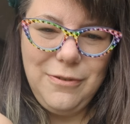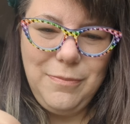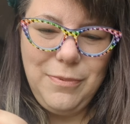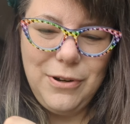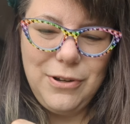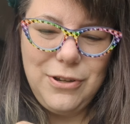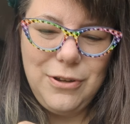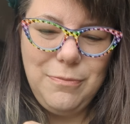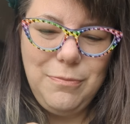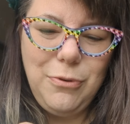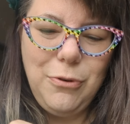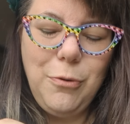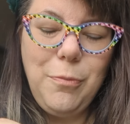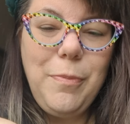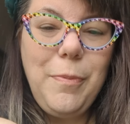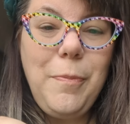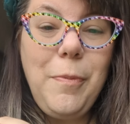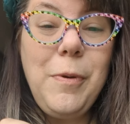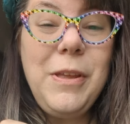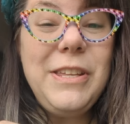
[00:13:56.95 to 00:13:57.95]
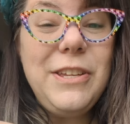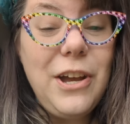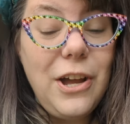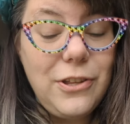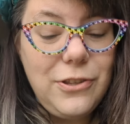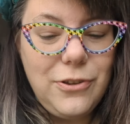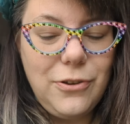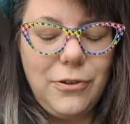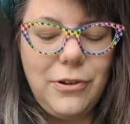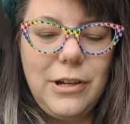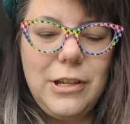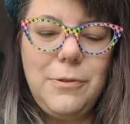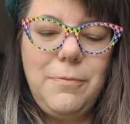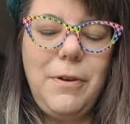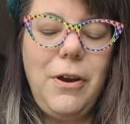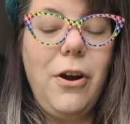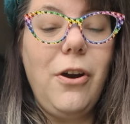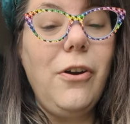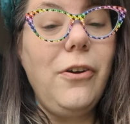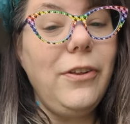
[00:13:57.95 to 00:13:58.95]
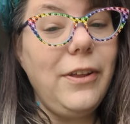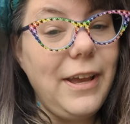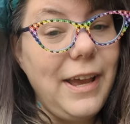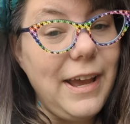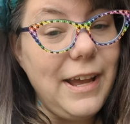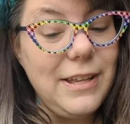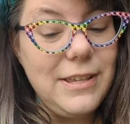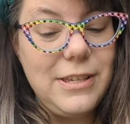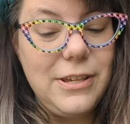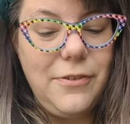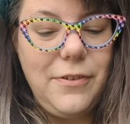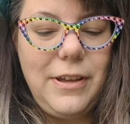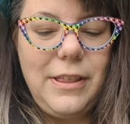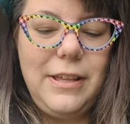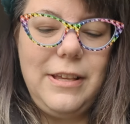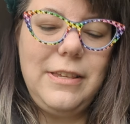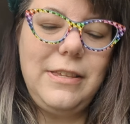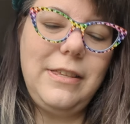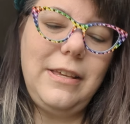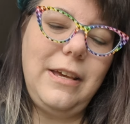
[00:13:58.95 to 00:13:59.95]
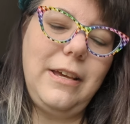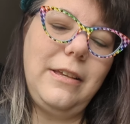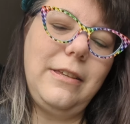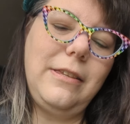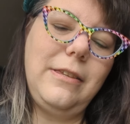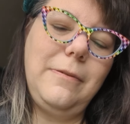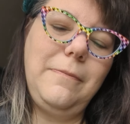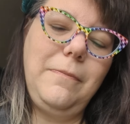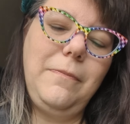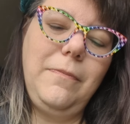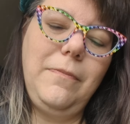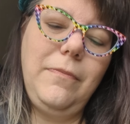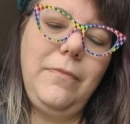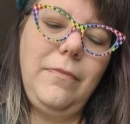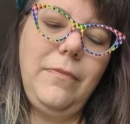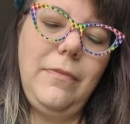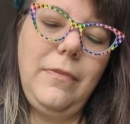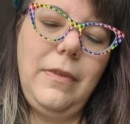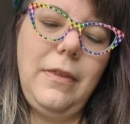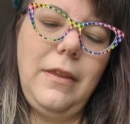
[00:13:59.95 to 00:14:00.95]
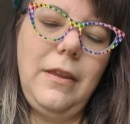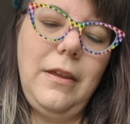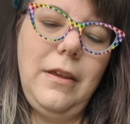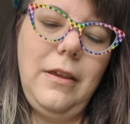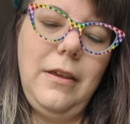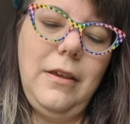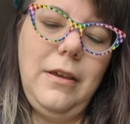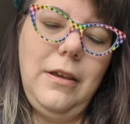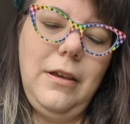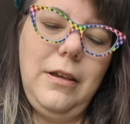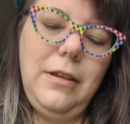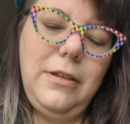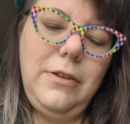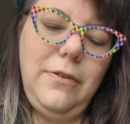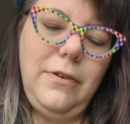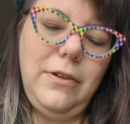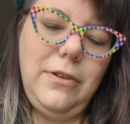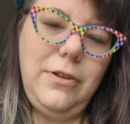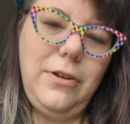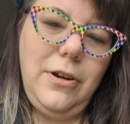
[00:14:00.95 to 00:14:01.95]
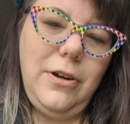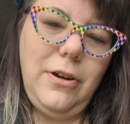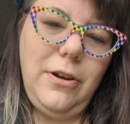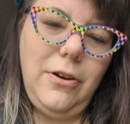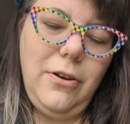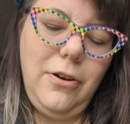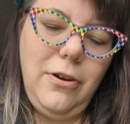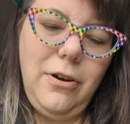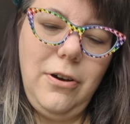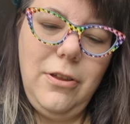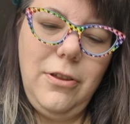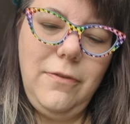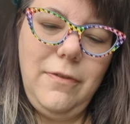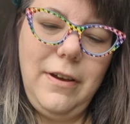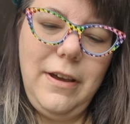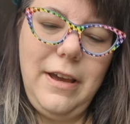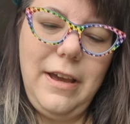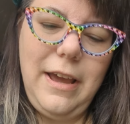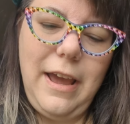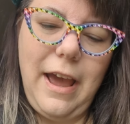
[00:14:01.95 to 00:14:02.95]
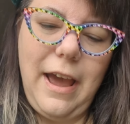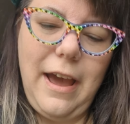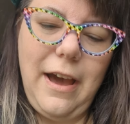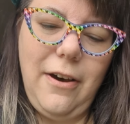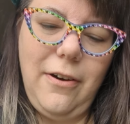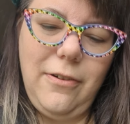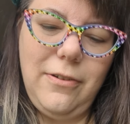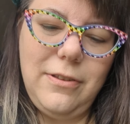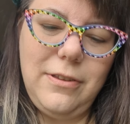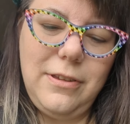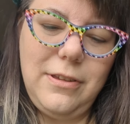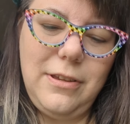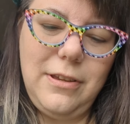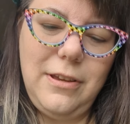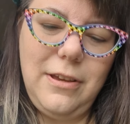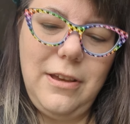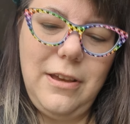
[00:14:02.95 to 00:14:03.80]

Push and pull. Be gentle because we are only hand sewing these things. So we're going to turn it all the way out.